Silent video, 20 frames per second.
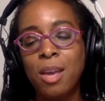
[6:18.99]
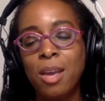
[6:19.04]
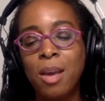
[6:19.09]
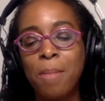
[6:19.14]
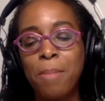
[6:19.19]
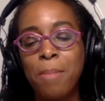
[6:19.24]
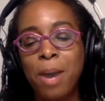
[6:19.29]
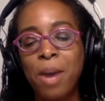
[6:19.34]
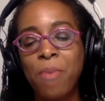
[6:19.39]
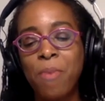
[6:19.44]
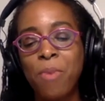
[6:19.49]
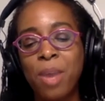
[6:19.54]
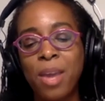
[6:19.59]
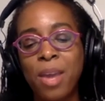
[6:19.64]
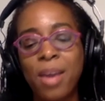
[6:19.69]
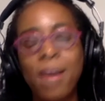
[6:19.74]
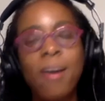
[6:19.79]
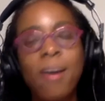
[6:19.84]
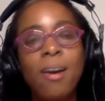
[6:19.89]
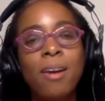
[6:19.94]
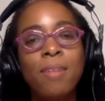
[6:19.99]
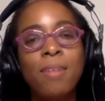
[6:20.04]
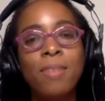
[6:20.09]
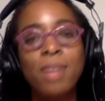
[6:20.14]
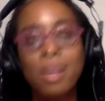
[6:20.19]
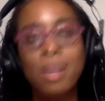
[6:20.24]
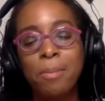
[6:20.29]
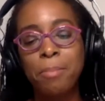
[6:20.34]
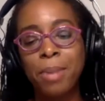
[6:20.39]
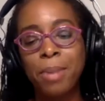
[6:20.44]
by way of
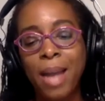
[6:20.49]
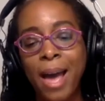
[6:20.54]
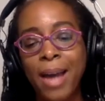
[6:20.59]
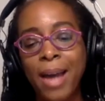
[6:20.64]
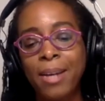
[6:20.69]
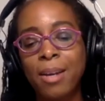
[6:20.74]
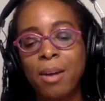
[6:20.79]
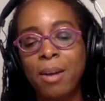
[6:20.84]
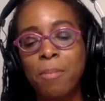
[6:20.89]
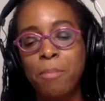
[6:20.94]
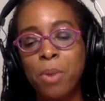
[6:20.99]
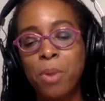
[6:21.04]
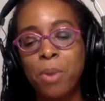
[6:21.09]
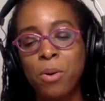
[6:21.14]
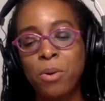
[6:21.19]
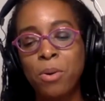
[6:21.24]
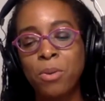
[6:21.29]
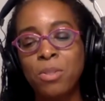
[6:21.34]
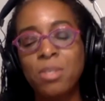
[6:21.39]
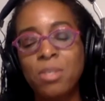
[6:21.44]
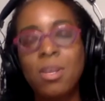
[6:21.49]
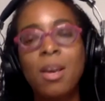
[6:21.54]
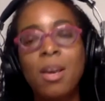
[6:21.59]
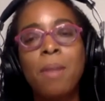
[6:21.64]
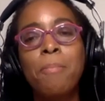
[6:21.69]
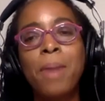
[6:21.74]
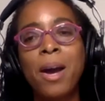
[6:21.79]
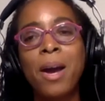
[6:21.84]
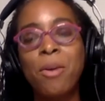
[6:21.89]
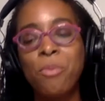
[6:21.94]
black modes,
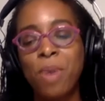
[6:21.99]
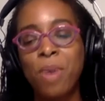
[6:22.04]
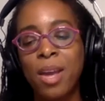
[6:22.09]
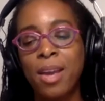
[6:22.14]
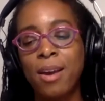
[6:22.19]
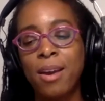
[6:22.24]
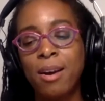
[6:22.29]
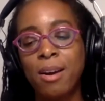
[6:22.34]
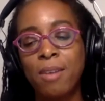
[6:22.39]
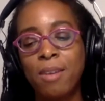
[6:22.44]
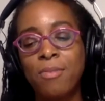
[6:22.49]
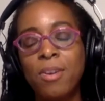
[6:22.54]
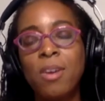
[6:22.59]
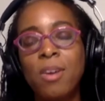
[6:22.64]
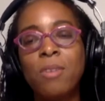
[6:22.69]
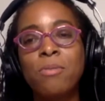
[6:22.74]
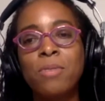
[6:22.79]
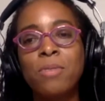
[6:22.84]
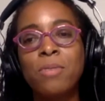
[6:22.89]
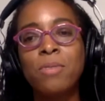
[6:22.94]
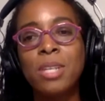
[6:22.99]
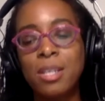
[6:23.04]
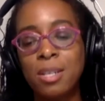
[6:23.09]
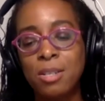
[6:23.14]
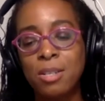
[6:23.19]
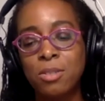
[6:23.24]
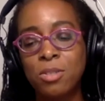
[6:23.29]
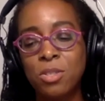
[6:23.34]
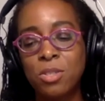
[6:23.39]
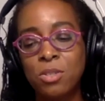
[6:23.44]
by way of
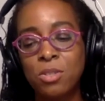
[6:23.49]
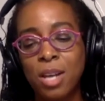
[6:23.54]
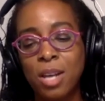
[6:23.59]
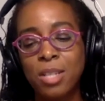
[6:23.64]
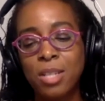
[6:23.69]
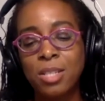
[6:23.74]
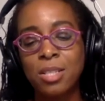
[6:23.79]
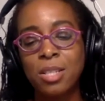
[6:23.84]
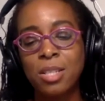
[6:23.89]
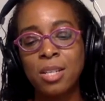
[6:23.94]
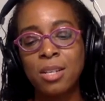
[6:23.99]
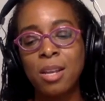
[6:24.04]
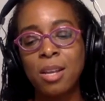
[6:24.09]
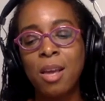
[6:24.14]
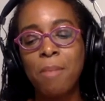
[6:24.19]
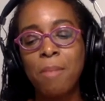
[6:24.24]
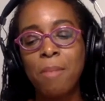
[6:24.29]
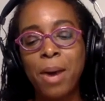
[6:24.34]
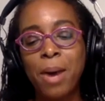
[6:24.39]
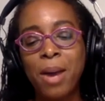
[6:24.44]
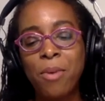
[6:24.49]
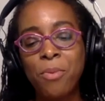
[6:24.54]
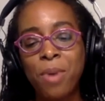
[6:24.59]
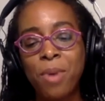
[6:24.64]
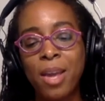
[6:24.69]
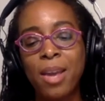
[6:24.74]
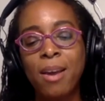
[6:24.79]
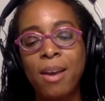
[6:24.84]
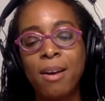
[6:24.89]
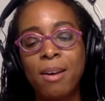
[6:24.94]
reconstruction, by
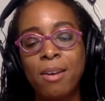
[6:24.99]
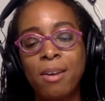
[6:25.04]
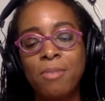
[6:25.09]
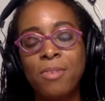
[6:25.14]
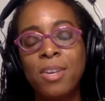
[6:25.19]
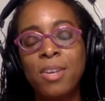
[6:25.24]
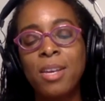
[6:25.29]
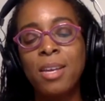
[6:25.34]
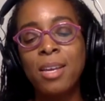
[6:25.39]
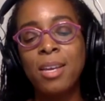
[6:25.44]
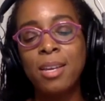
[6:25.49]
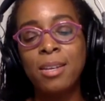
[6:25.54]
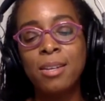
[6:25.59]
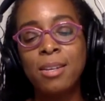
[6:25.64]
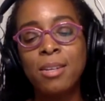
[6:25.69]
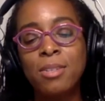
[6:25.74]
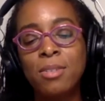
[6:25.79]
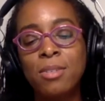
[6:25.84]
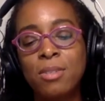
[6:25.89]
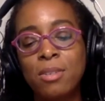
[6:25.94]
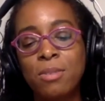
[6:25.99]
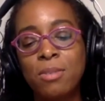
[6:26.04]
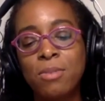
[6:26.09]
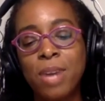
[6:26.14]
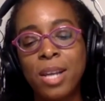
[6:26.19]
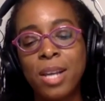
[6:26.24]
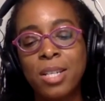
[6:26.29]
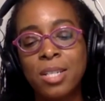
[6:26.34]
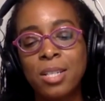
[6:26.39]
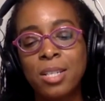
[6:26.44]
way of
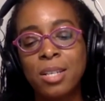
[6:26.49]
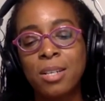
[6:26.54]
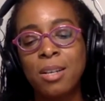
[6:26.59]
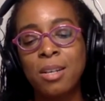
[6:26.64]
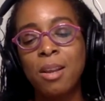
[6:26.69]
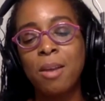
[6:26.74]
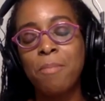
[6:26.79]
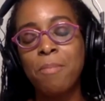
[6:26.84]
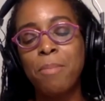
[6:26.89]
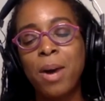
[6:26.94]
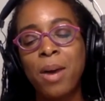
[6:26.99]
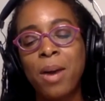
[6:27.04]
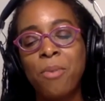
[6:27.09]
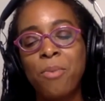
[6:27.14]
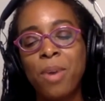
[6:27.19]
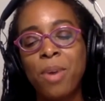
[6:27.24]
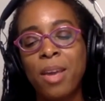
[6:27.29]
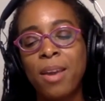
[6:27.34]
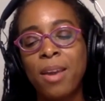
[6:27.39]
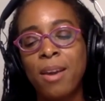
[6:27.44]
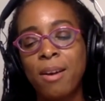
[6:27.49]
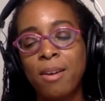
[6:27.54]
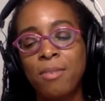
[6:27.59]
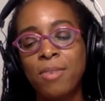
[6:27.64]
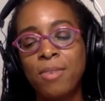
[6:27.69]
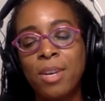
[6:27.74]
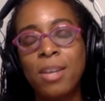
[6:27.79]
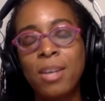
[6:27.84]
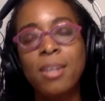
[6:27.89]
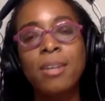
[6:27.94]
insurrection, by way of
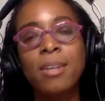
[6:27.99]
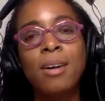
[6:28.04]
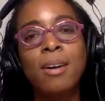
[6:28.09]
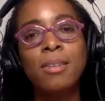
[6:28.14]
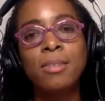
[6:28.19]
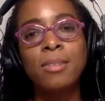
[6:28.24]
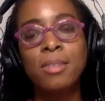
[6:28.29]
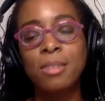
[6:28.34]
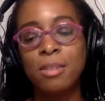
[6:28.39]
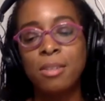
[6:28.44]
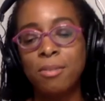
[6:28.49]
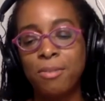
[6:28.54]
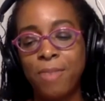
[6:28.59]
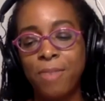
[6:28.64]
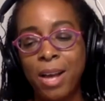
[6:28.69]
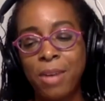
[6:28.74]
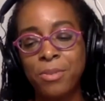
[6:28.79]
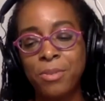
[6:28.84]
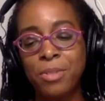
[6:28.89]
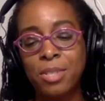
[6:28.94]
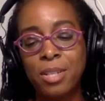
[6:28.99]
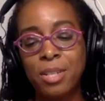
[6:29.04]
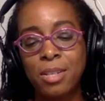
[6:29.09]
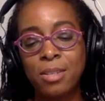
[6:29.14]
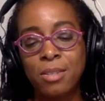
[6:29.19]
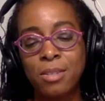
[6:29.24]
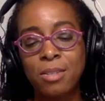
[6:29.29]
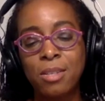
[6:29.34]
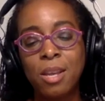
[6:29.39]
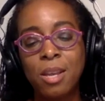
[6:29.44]
colored
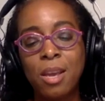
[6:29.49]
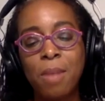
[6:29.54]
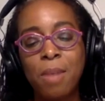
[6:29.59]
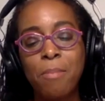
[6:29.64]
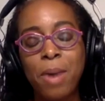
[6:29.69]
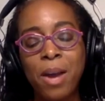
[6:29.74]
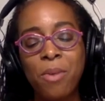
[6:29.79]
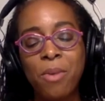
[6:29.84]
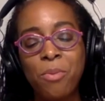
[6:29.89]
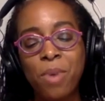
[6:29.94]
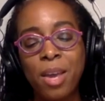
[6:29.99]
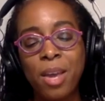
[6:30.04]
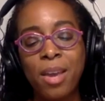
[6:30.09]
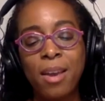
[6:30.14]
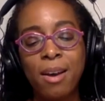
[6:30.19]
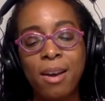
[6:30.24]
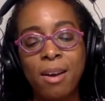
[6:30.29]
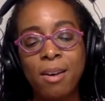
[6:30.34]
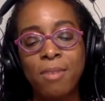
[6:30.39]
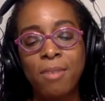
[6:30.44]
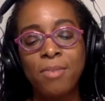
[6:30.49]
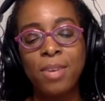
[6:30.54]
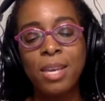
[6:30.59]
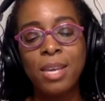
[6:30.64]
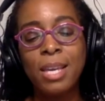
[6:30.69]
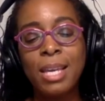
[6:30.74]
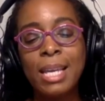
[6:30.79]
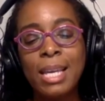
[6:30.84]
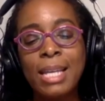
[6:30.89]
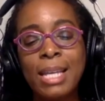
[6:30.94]
fountains, by way of
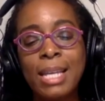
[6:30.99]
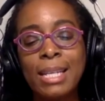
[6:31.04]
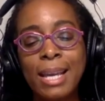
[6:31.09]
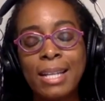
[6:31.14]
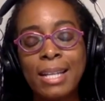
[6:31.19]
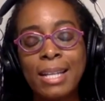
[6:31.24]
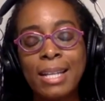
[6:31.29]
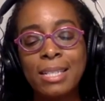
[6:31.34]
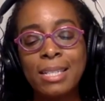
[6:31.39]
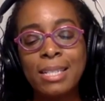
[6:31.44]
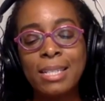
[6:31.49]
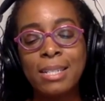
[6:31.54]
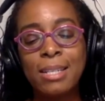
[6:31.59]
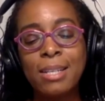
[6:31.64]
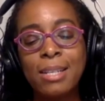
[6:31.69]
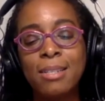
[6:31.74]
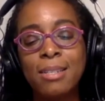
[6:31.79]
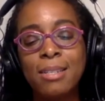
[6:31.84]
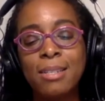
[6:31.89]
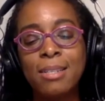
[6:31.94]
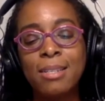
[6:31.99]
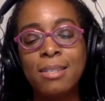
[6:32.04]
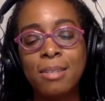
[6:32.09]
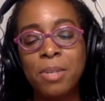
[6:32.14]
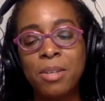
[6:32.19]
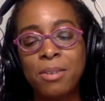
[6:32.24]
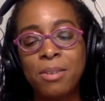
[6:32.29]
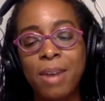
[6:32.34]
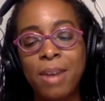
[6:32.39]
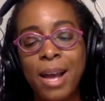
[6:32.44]
elected
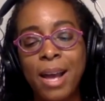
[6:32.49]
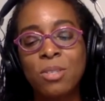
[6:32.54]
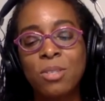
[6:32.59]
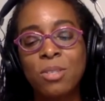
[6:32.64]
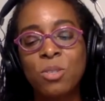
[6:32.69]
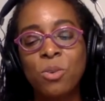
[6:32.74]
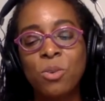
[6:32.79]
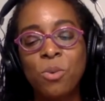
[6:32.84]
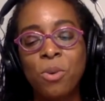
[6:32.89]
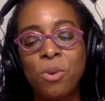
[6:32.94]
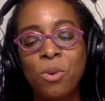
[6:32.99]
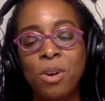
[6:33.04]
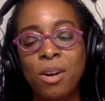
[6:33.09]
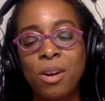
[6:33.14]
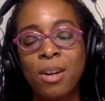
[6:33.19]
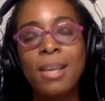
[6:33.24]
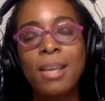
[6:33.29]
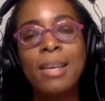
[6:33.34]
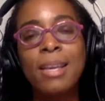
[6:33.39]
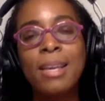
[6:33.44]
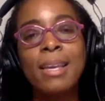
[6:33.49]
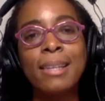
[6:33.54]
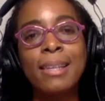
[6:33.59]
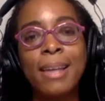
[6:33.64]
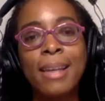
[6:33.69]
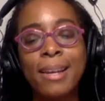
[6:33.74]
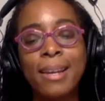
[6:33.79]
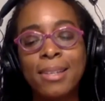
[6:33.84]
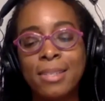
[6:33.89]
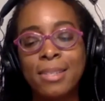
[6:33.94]
Democrats or
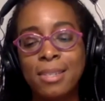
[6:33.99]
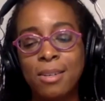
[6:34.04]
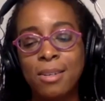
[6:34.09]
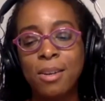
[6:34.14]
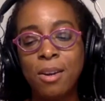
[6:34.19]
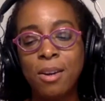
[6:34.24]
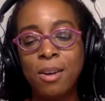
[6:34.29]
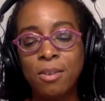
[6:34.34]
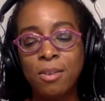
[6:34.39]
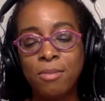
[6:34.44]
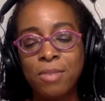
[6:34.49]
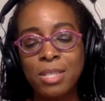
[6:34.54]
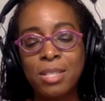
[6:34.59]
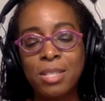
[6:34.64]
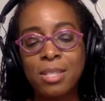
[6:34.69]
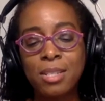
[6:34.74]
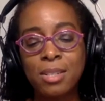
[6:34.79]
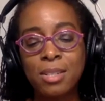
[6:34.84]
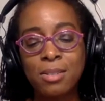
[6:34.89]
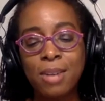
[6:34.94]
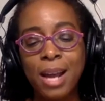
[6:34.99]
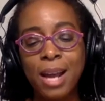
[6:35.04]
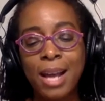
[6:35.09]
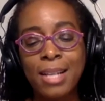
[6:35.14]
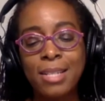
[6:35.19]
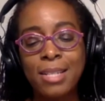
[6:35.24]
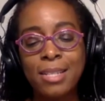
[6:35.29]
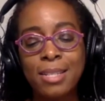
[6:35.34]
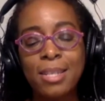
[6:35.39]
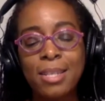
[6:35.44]
elected
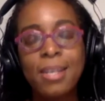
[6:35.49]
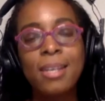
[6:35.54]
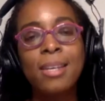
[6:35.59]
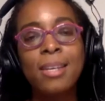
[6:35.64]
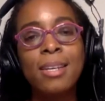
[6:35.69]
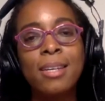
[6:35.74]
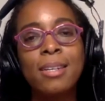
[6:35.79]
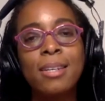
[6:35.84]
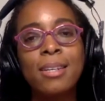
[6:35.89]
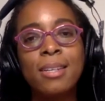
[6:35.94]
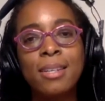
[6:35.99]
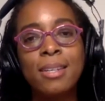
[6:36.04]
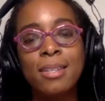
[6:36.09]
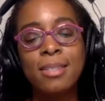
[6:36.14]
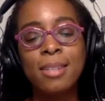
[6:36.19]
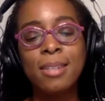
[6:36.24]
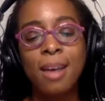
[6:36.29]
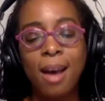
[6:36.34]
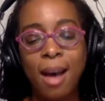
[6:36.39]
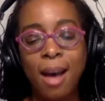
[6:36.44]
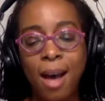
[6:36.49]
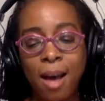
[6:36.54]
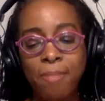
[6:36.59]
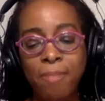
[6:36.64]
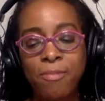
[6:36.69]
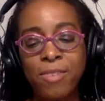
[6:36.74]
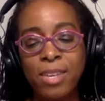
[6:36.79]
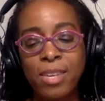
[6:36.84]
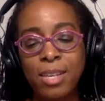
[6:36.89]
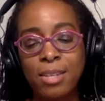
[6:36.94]
aristocrats, it is
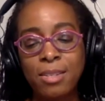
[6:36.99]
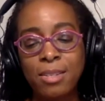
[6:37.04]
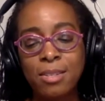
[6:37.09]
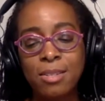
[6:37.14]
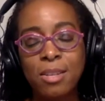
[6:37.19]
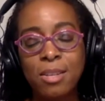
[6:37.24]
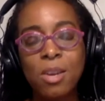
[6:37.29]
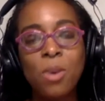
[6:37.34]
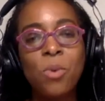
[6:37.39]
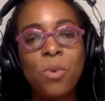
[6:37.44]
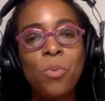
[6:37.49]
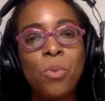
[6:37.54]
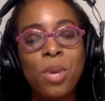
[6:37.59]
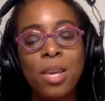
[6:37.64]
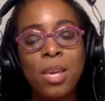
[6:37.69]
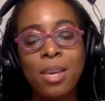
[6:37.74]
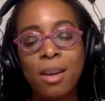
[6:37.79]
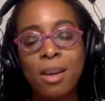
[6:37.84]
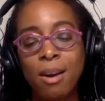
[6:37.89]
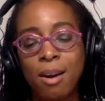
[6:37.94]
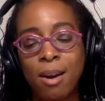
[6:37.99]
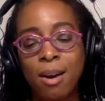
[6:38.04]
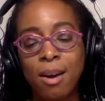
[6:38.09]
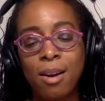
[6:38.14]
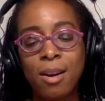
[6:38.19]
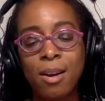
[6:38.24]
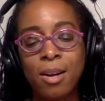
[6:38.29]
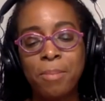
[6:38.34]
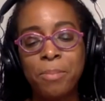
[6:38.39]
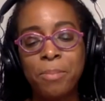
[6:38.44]
obvious we are
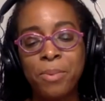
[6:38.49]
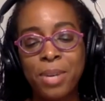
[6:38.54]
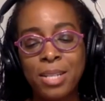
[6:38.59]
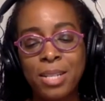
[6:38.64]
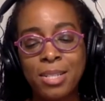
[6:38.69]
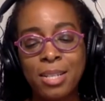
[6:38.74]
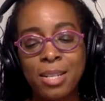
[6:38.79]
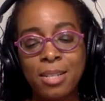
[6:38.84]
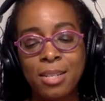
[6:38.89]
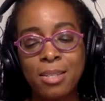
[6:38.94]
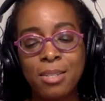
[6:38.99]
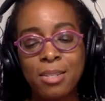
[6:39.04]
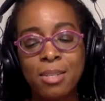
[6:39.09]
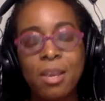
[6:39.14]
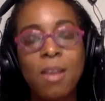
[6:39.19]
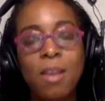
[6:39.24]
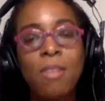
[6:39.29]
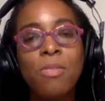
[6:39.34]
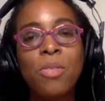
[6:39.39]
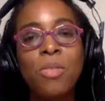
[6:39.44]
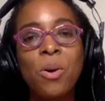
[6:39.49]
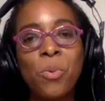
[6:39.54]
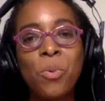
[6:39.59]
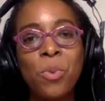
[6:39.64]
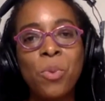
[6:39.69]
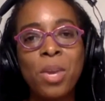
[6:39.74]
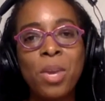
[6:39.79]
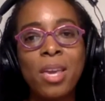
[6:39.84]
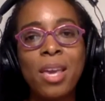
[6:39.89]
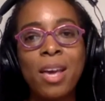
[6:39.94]
a presence, though
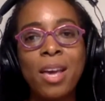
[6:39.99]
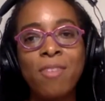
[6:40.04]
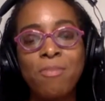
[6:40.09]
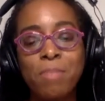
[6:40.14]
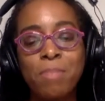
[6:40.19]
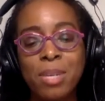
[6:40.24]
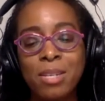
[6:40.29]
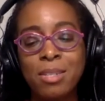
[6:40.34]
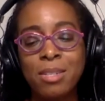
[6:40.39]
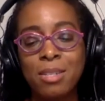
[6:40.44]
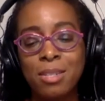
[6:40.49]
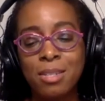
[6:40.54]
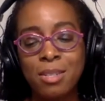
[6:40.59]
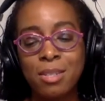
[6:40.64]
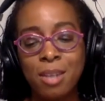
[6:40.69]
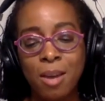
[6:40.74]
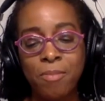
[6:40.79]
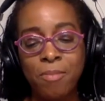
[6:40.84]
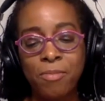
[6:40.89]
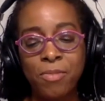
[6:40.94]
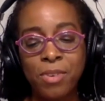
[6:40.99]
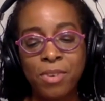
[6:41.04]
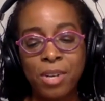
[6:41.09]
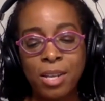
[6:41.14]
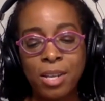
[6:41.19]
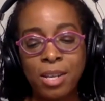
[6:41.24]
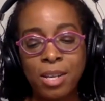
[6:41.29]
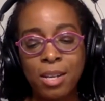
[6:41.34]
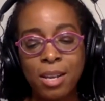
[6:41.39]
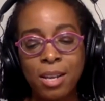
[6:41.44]
we have been
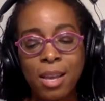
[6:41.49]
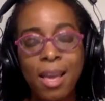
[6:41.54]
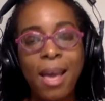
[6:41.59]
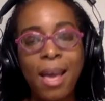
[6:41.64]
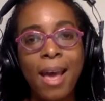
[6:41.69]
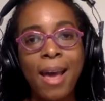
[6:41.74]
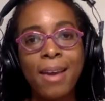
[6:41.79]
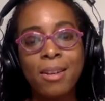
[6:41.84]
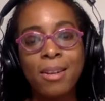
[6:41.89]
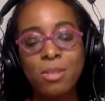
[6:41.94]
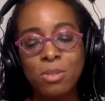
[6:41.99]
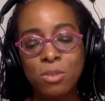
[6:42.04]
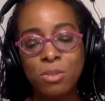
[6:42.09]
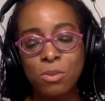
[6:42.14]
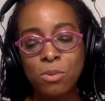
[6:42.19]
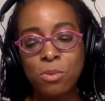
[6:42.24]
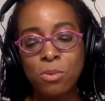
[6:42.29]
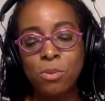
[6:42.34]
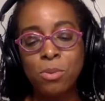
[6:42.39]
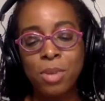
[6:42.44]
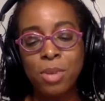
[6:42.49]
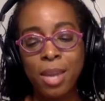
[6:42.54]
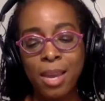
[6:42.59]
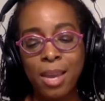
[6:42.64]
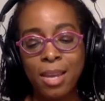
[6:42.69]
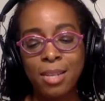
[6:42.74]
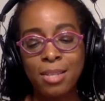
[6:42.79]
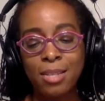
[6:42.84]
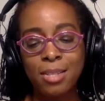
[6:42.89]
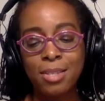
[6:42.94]
discomforted at school
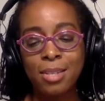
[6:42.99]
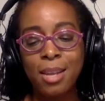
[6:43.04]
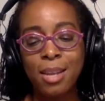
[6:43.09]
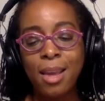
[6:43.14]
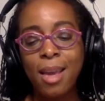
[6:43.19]
gates,